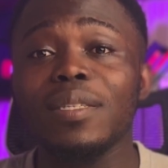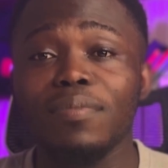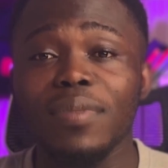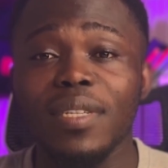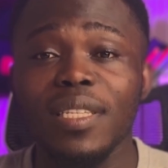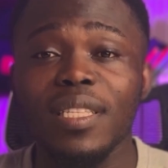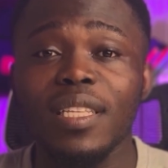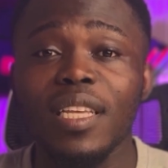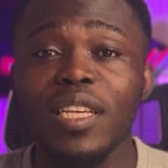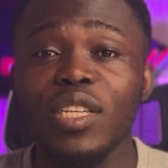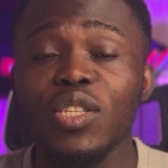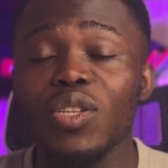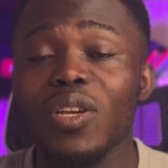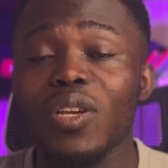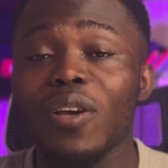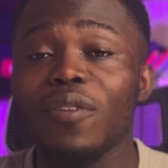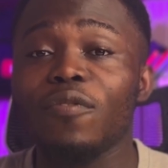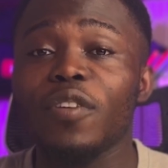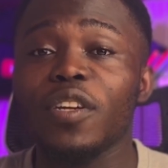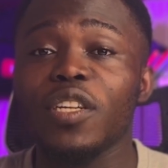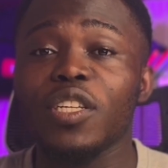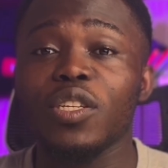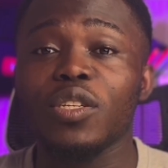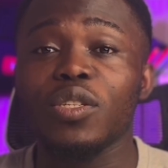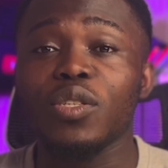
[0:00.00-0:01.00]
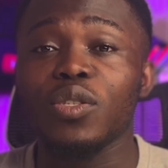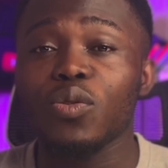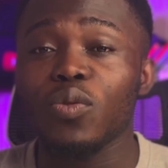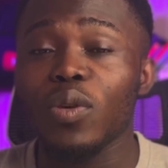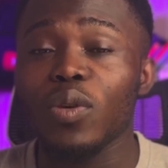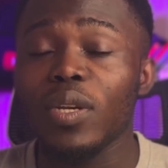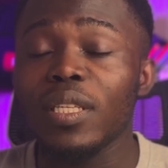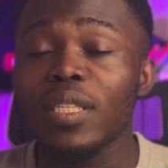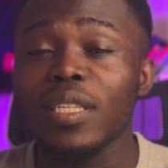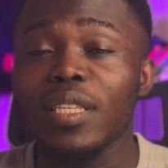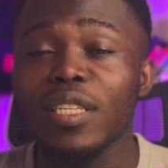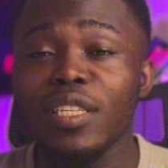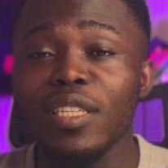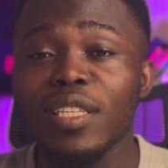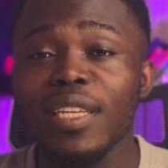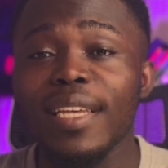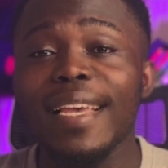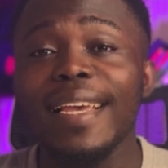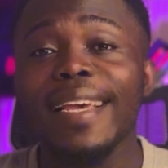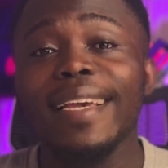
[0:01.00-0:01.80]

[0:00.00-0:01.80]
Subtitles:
mistakes to avoid in your 20s,